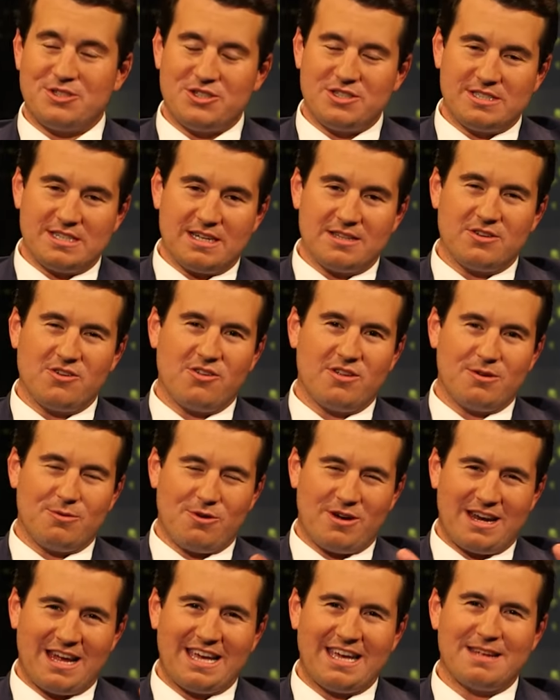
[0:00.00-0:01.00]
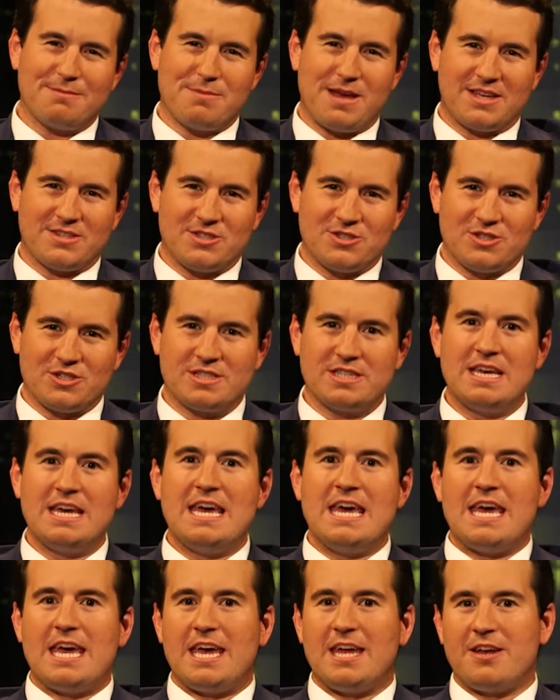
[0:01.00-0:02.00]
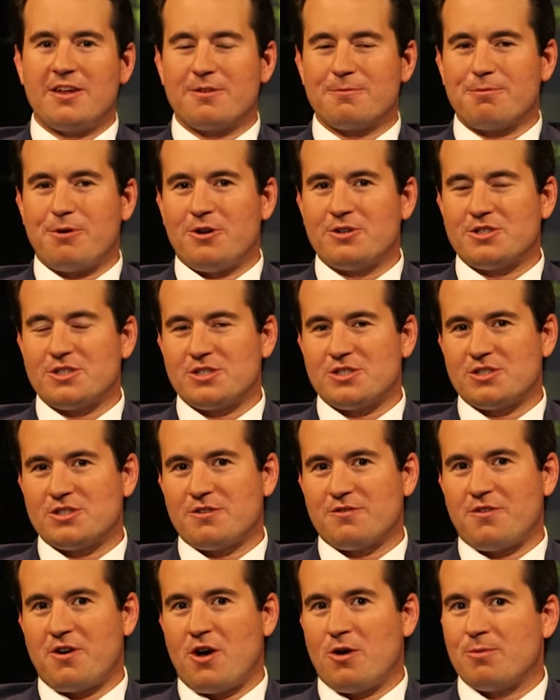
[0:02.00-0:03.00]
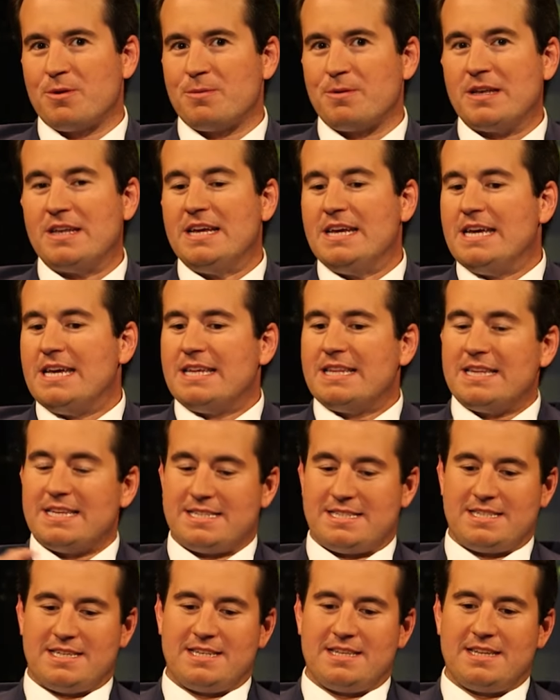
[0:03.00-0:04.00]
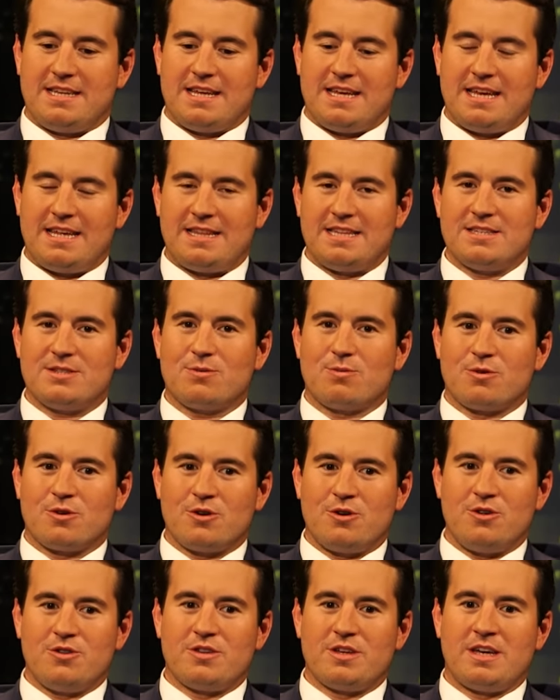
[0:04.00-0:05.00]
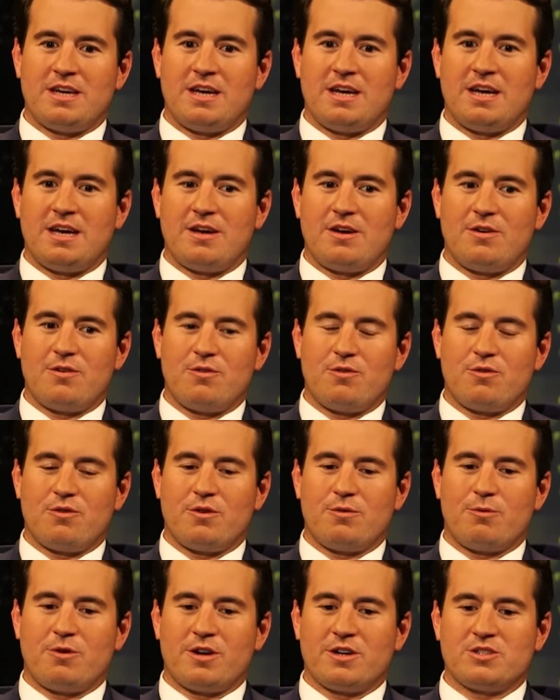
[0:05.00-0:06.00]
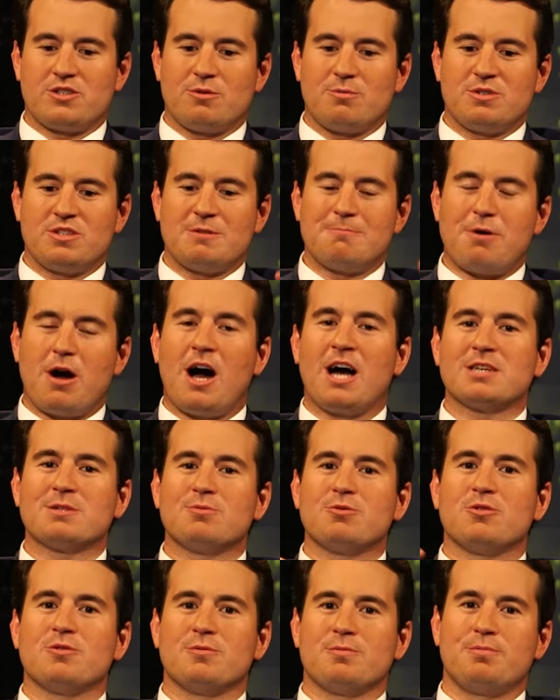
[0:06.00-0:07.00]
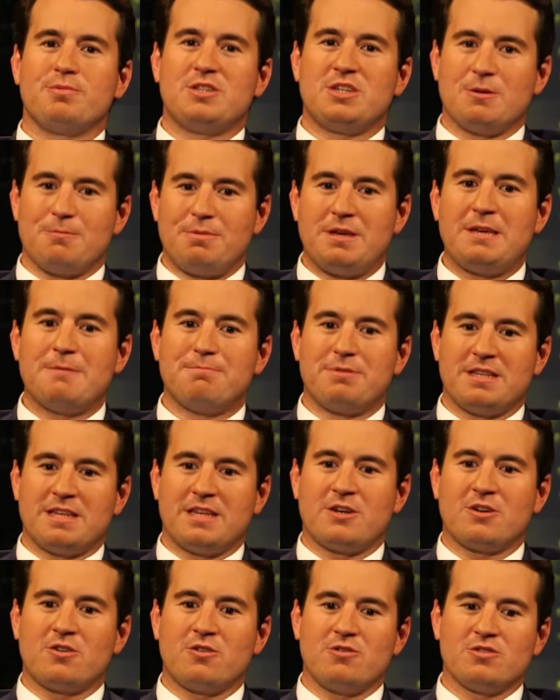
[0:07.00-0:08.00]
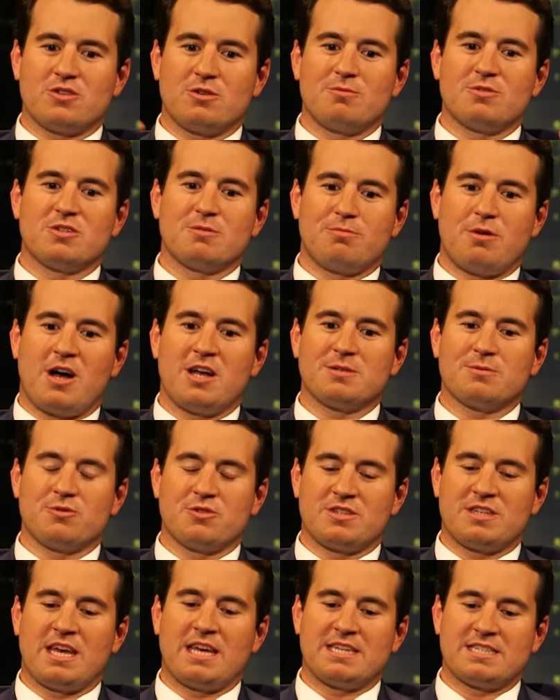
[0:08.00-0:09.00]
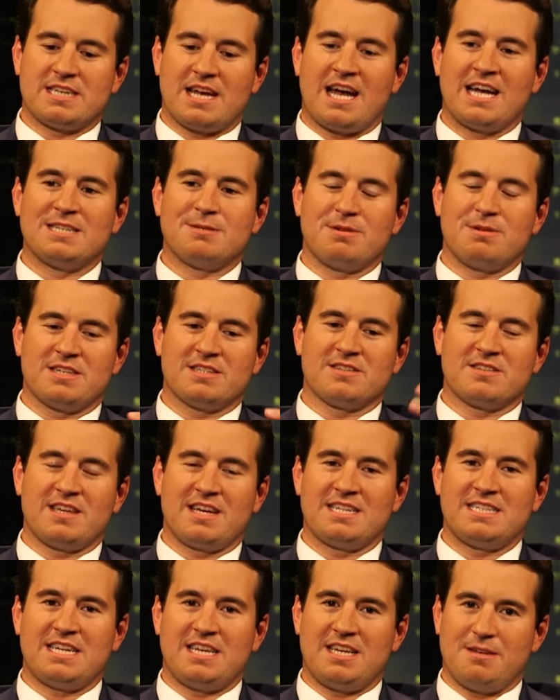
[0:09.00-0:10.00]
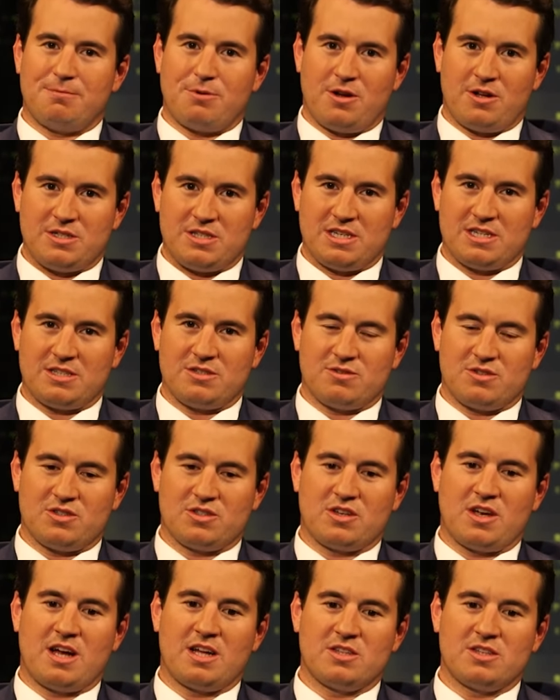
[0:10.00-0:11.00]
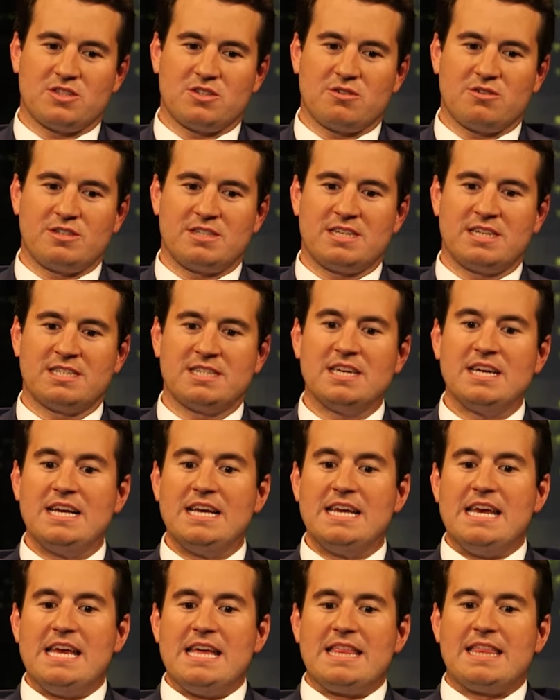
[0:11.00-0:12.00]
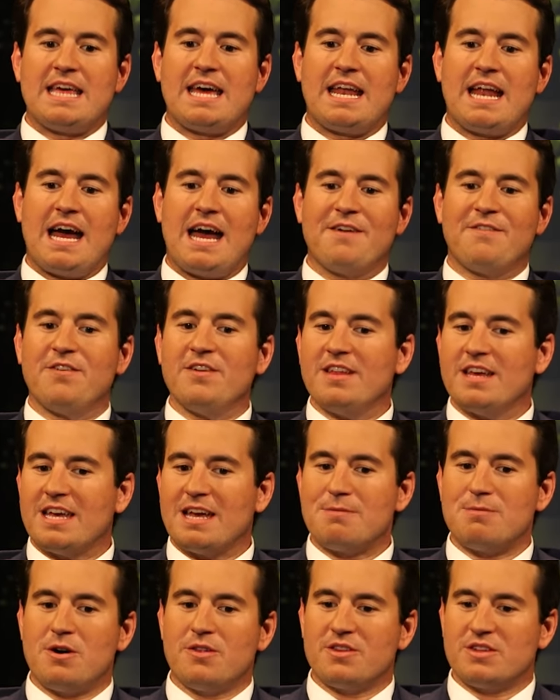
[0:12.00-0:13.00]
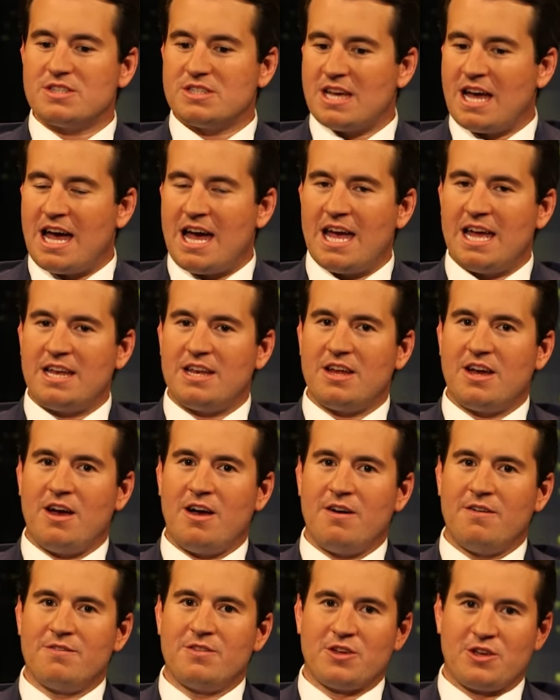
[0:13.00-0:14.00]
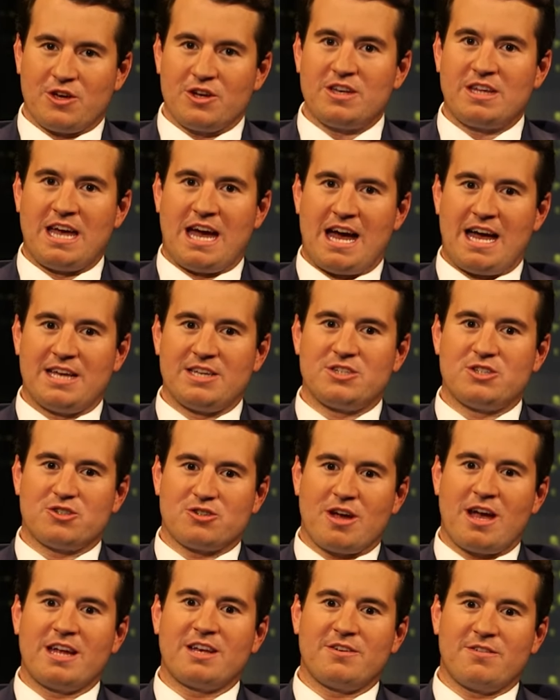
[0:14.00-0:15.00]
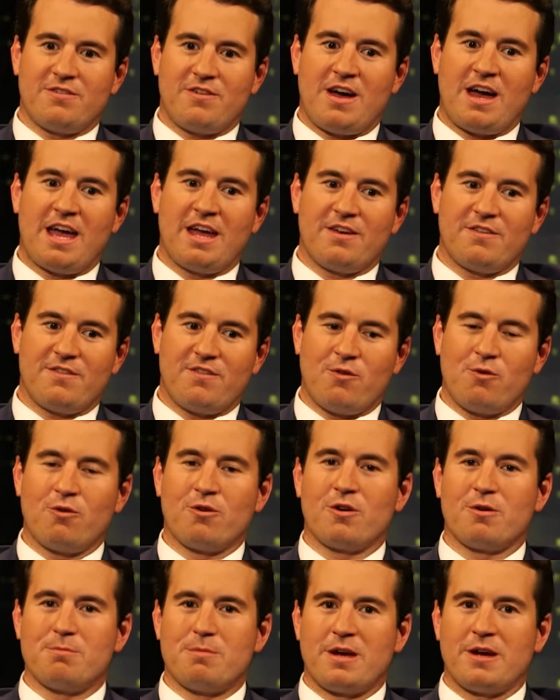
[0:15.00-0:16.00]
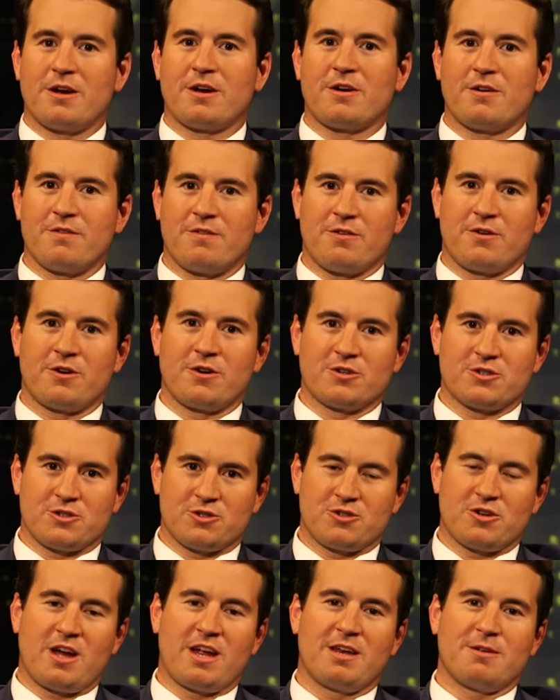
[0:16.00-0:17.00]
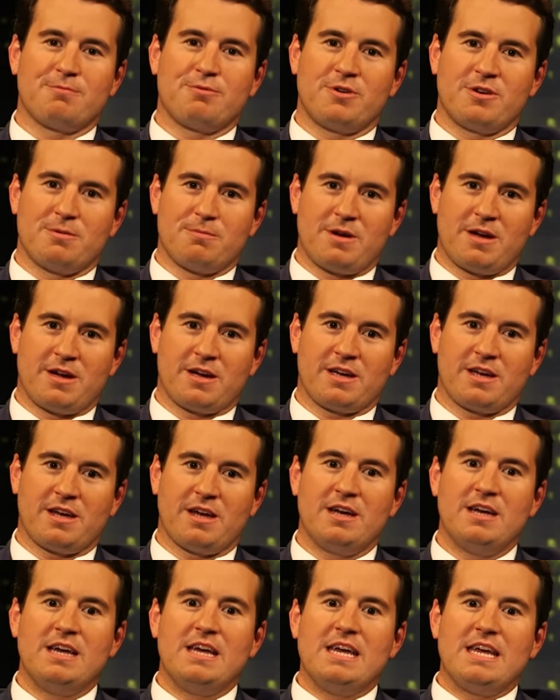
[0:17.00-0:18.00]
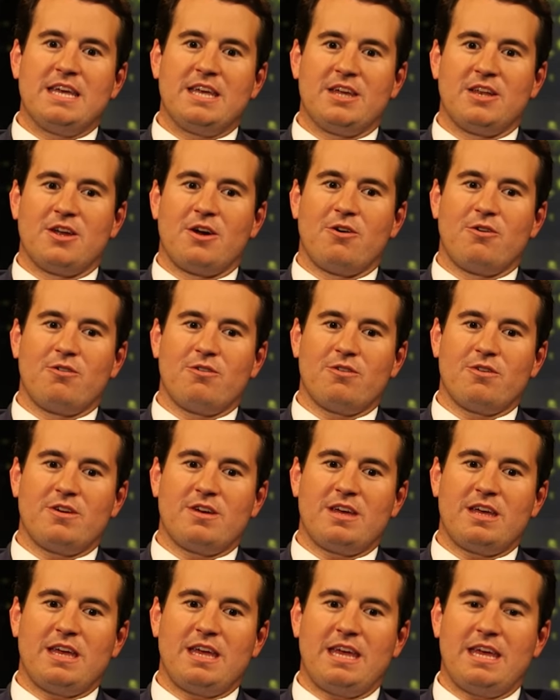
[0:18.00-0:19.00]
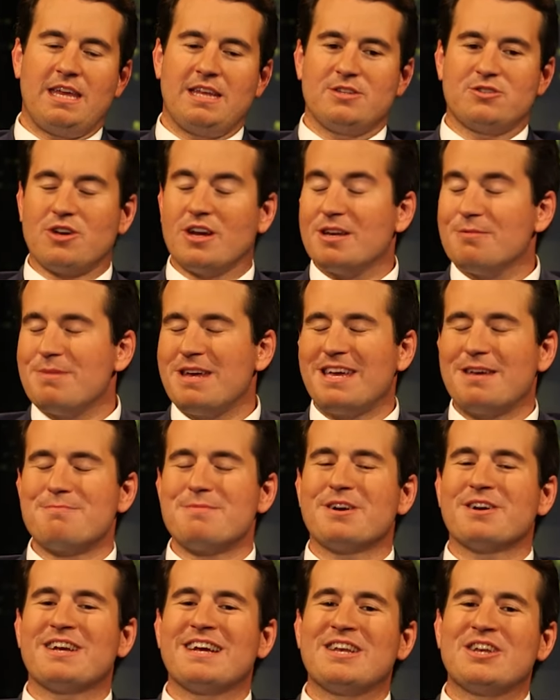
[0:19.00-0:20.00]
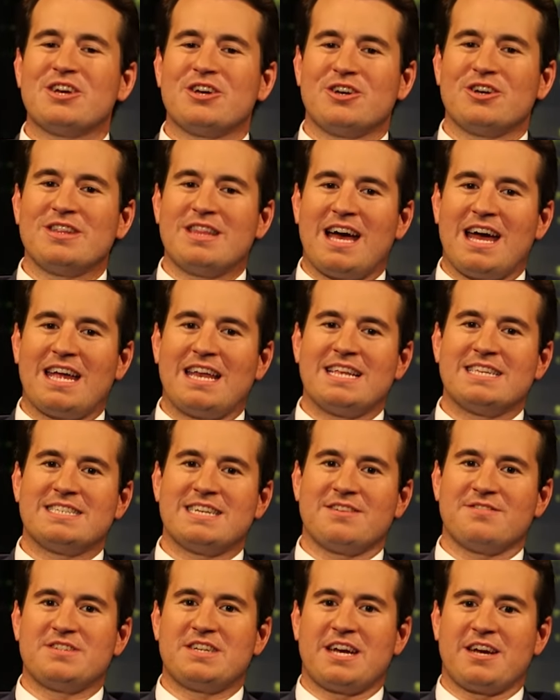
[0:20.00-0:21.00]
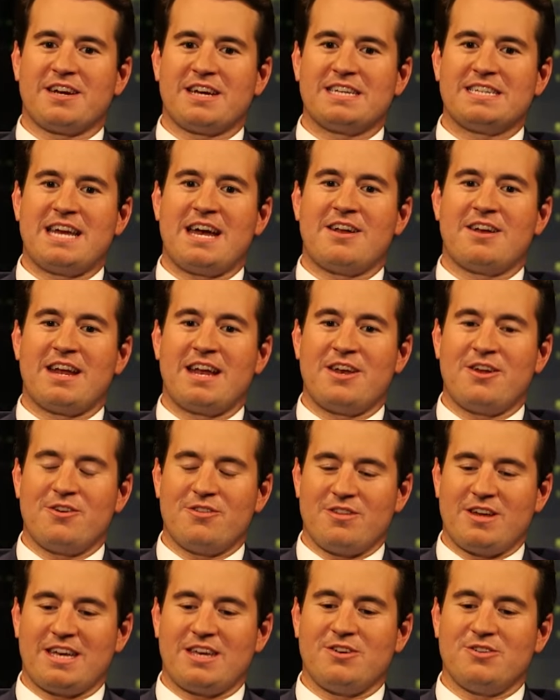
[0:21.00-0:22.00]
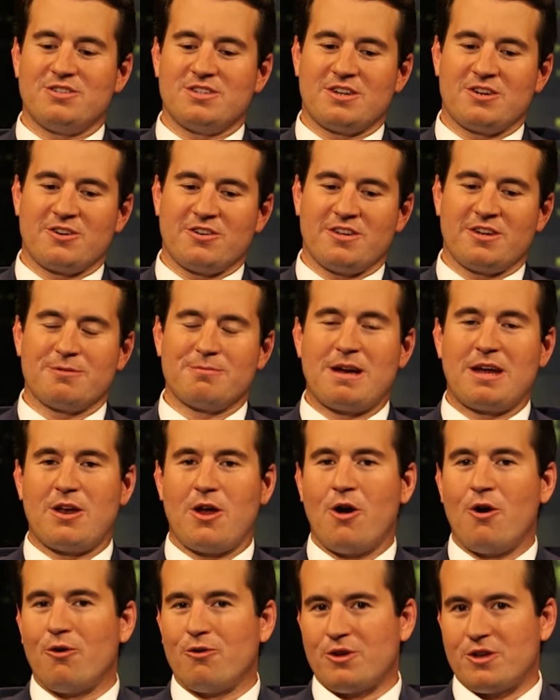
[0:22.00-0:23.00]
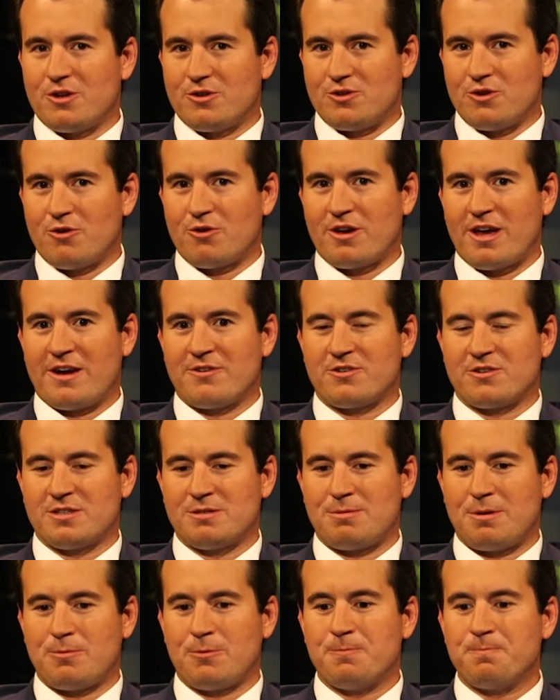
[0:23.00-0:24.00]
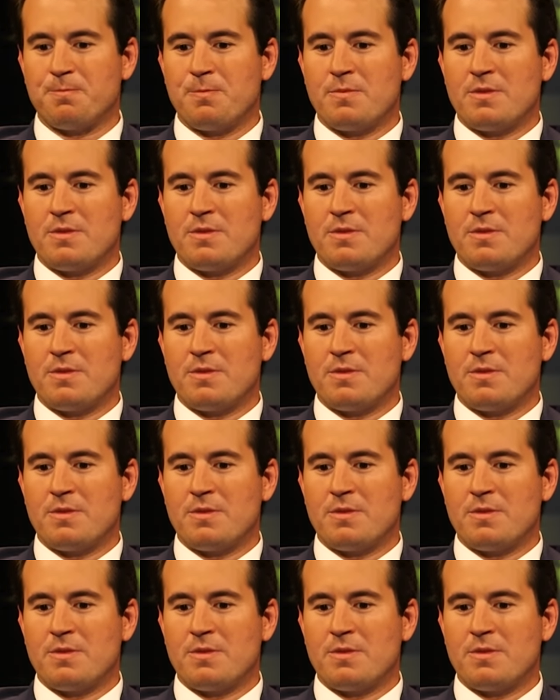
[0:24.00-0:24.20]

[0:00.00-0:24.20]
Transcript: She's not the only one. I get messages and other politicians that follow me. But listen, in this world where it's almost impossible to be political, it's almost impossible to take sides because of the identity politics, which has gotten so intense, that I feel like I'm on the side of the good guys trying to fight for America first, or trying to put America, you know, trying to make America in a good light instead of tearing it down. And I know, like you said earlier about, oh, you know, don't go after these people.